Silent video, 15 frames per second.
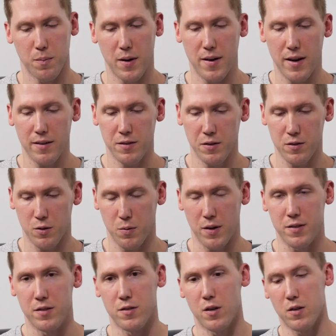my next series of
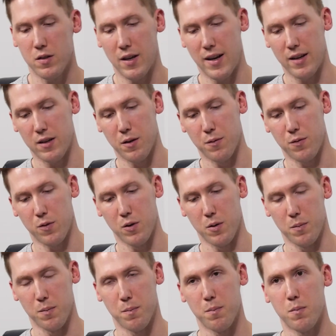questions all kind of come
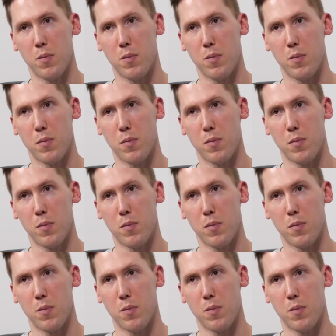from